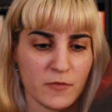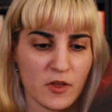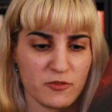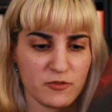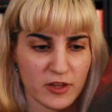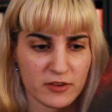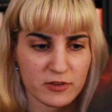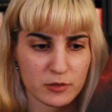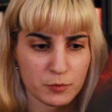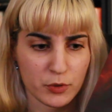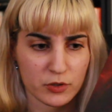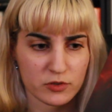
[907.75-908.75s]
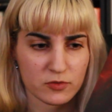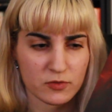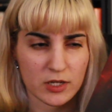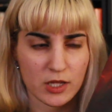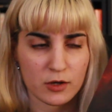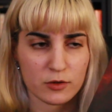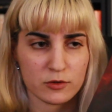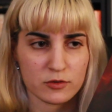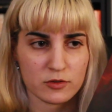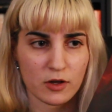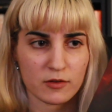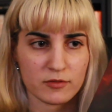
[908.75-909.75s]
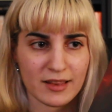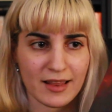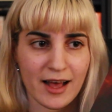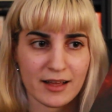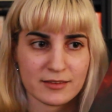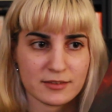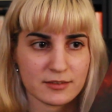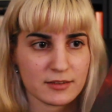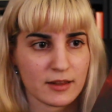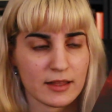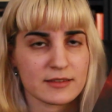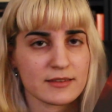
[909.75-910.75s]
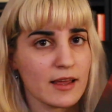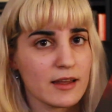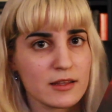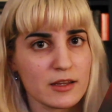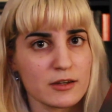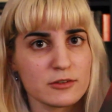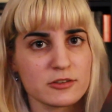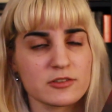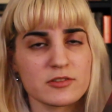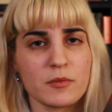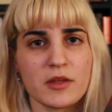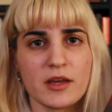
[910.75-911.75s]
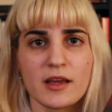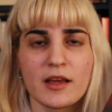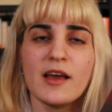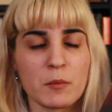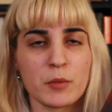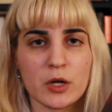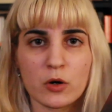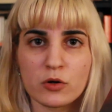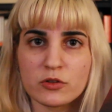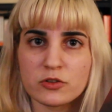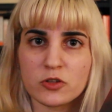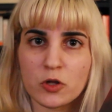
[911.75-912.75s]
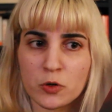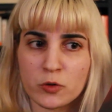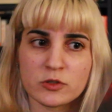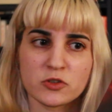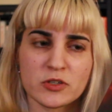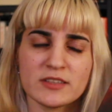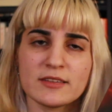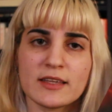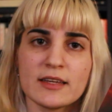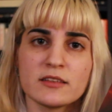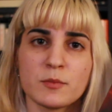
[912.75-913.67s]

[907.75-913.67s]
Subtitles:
favorite books videos of the last like 10 years or something, but also Tracy K.